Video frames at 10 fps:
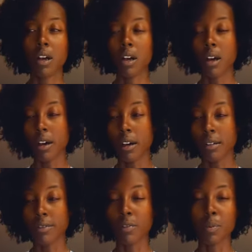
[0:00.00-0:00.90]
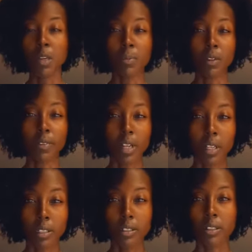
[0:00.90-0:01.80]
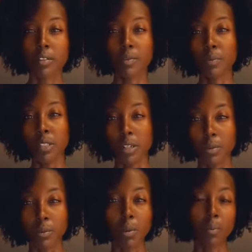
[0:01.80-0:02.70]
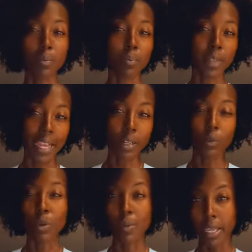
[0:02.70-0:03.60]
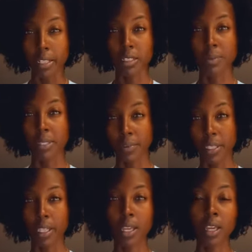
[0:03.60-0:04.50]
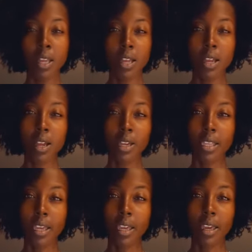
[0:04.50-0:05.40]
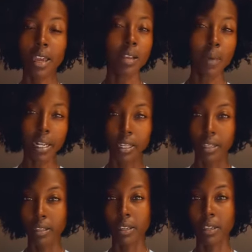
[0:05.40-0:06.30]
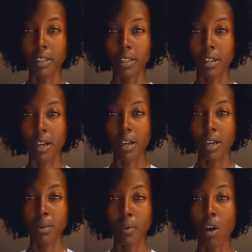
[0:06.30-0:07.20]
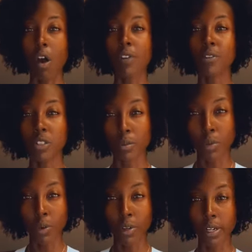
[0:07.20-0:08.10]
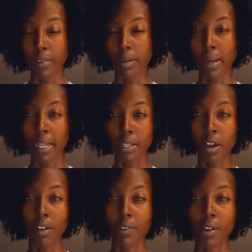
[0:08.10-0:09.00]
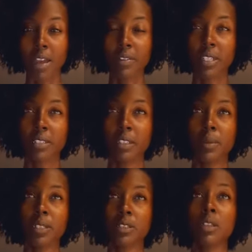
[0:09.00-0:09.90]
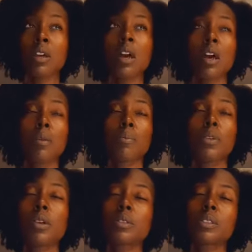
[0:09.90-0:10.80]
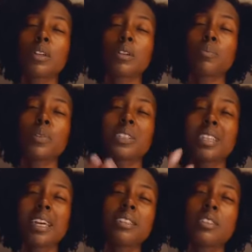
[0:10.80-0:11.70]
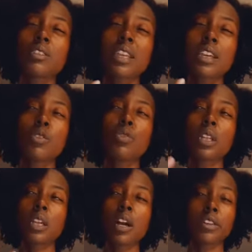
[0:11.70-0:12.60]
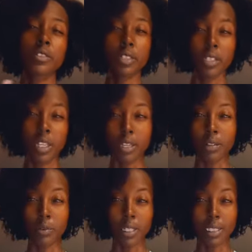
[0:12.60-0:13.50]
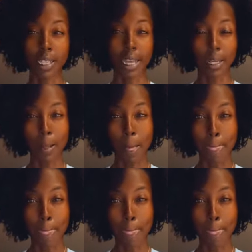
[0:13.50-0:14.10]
of people of color, of, you know, black women specifically, I think anybody can um, offer support and anybody can offer advocacy, but to, you know, to pretend that you really understand what it's like,